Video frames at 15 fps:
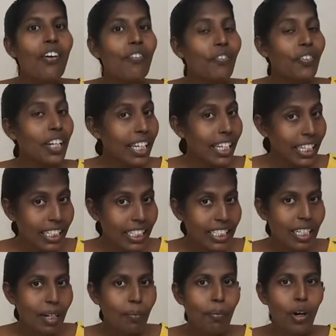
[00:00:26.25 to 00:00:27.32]
We learned
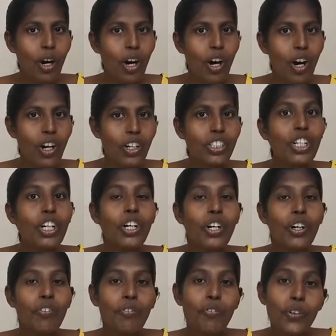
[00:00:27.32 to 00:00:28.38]
about
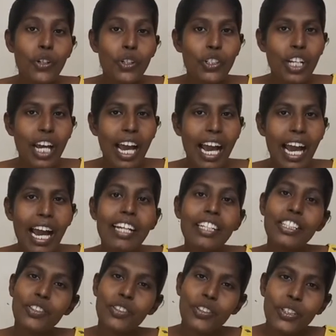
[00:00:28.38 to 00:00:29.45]
food and
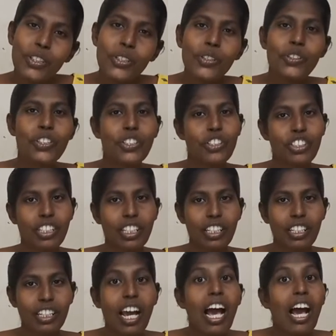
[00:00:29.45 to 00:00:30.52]

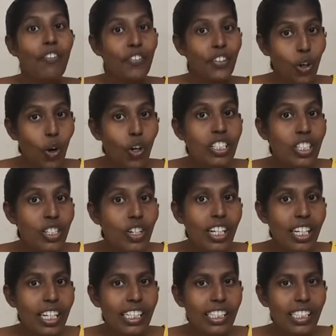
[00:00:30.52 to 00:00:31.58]
nutrition. We also
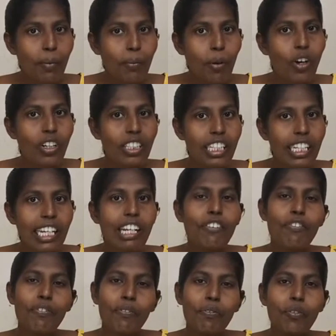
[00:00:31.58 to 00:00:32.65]
learned about the
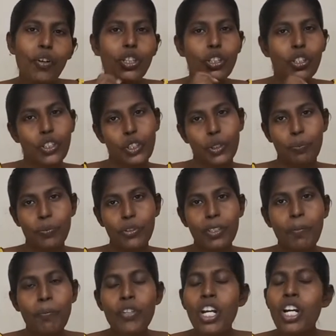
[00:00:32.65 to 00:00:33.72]
food groups.
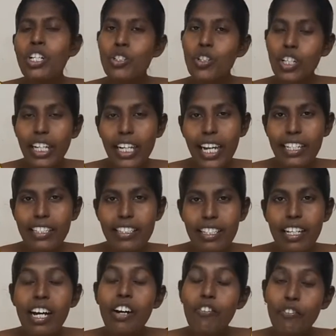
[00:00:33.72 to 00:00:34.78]
So kids,
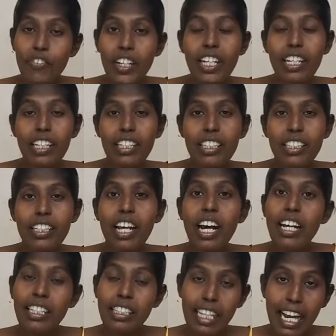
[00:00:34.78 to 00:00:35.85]
we learned
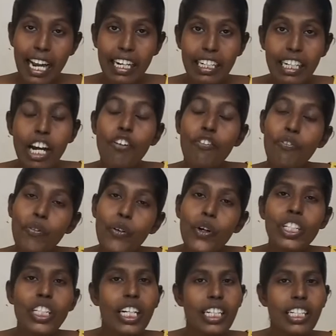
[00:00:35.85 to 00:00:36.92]
that
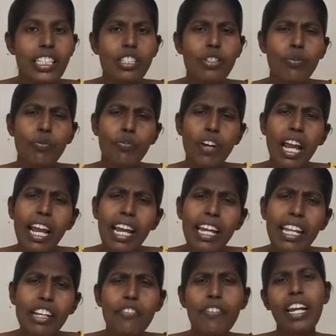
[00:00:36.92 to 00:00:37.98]
food is
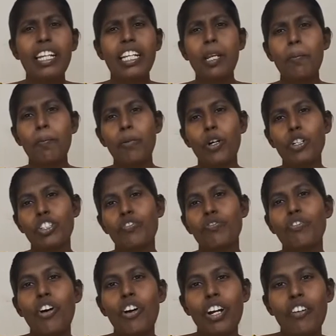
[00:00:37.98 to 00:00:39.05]
very important
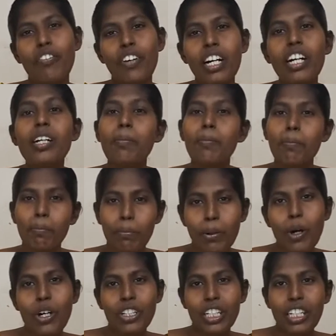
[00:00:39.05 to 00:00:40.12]
for our
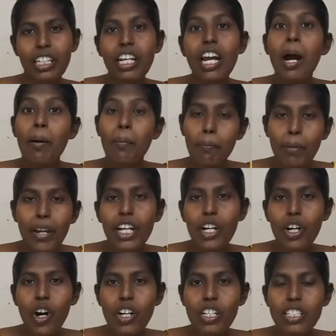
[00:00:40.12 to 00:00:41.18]
body
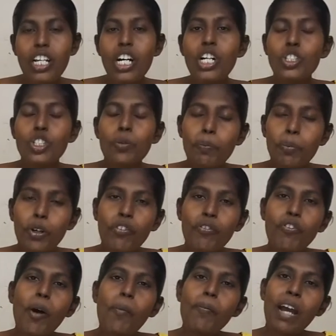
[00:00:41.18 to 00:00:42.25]
because to
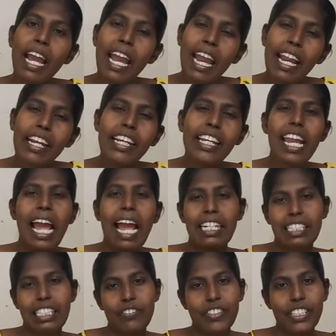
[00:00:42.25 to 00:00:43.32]
perform any
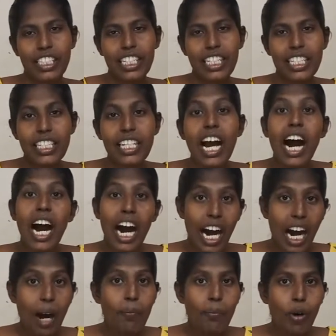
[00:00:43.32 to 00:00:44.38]
activities
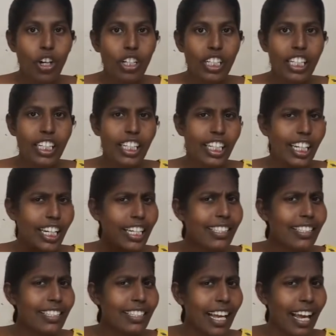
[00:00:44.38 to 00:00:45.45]
our body
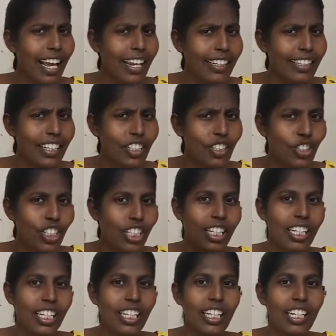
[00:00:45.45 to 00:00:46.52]
needs
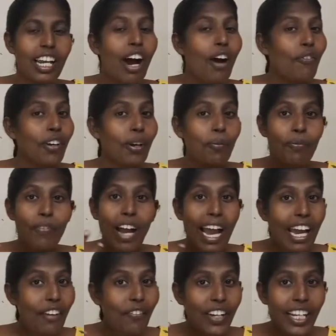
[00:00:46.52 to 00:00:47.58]
energy. From
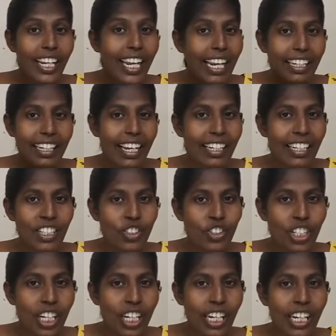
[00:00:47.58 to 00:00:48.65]
where we get
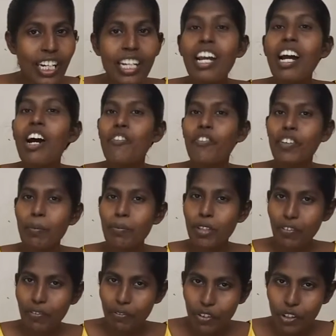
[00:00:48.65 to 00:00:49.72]
energy? From the
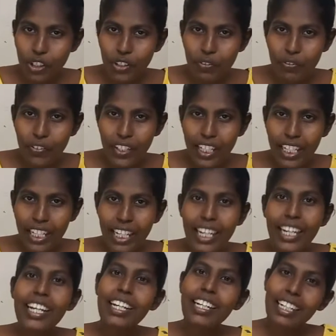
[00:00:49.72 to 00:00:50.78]
food
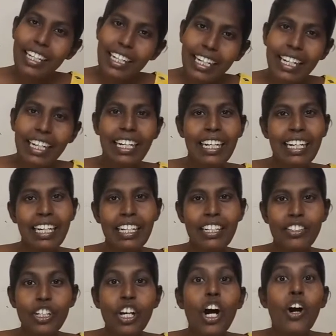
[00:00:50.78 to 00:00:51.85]
we
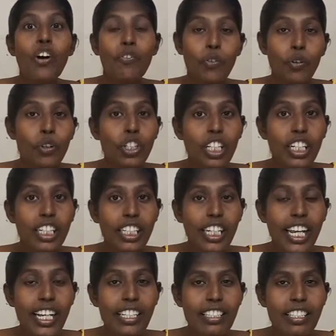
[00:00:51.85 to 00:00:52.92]
eat. Food
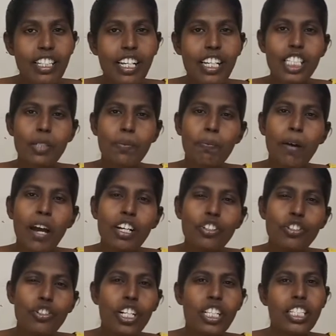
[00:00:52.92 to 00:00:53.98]
contains the
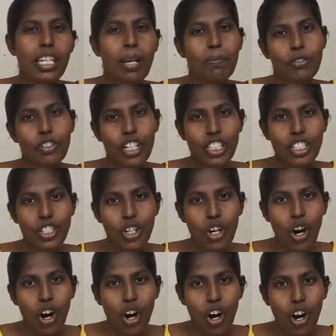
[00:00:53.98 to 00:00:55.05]
special substance
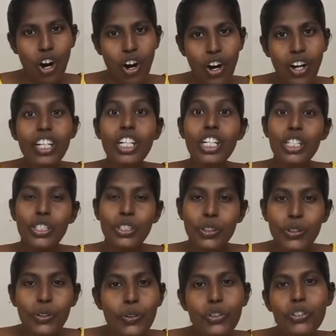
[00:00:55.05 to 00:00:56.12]
called
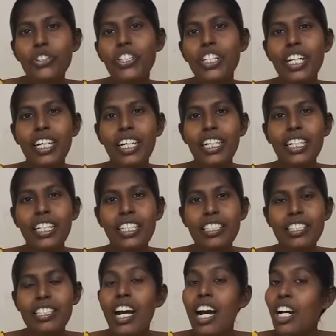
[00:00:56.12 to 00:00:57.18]

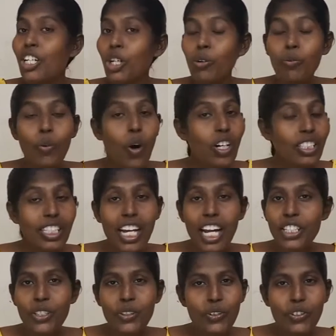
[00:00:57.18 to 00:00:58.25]
nutrients. Now what are
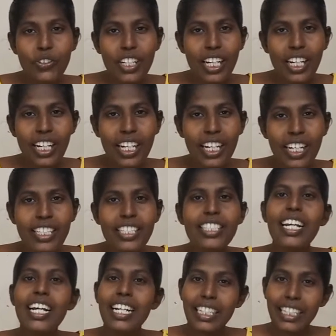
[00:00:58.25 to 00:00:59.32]
nutrients?
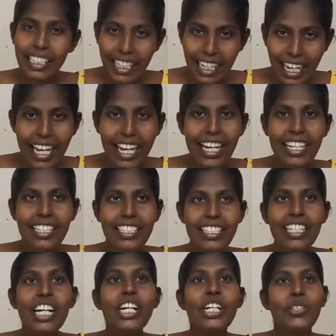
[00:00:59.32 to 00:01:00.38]
Yes,
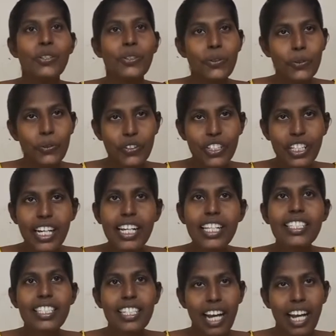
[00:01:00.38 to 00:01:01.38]
nutrients